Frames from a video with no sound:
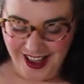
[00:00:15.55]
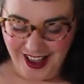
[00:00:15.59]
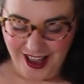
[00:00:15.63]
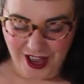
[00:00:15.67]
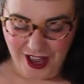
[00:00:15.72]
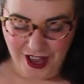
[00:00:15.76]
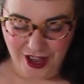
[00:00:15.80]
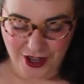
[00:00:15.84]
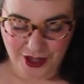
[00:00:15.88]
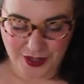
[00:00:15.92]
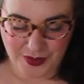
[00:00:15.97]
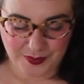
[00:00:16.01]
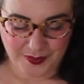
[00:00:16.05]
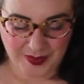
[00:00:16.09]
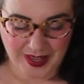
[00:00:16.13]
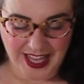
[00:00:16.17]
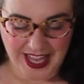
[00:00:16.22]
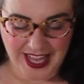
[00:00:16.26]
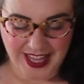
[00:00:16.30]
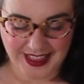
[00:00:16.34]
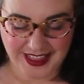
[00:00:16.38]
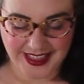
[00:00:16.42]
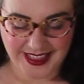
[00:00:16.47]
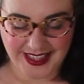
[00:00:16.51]

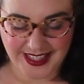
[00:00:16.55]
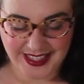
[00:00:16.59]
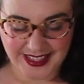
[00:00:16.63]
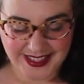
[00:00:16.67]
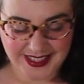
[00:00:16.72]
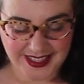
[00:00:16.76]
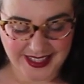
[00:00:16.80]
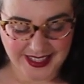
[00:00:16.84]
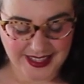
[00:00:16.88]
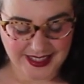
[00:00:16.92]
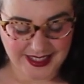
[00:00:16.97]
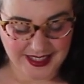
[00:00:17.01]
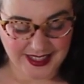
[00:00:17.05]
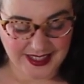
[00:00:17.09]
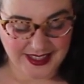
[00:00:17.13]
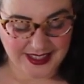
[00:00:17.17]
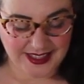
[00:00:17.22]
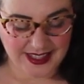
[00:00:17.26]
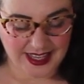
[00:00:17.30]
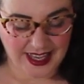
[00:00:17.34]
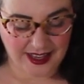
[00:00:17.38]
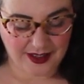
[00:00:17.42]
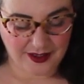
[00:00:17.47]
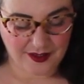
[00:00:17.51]
And this is a
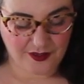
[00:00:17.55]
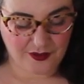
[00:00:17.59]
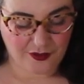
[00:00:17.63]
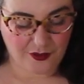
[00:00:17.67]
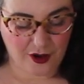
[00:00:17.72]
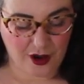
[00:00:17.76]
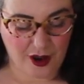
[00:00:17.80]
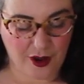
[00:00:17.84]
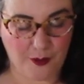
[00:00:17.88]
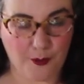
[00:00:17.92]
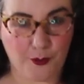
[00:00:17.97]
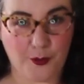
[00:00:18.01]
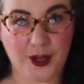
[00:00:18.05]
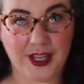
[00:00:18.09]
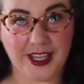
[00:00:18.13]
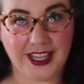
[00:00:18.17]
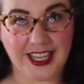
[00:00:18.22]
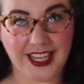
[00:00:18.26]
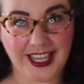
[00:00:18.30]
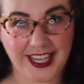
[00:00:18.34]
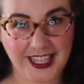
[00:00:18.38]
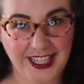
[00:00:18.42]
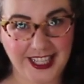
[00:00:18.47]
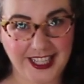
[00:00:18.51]
set from What
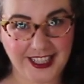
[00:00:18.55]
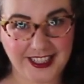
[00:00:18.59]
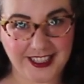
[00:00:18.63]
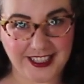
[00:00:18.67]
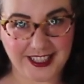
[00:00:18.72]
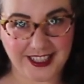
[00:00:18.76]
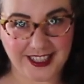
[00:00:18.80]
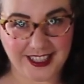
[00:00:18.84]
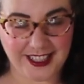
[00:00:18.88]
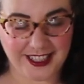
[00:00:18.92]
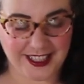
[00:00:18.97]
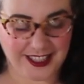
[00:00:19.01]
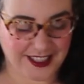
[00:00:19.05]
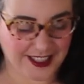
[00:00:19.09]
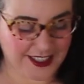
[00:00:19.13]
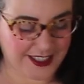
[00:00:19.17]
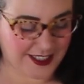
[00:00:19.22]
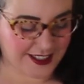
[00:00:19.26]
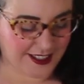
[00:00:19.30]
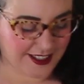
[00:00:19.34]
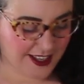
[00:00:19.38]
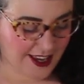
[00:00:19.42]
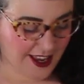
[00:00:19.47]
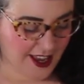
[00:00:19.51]
Katie
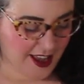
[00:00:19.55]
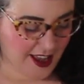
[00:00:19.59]
Did.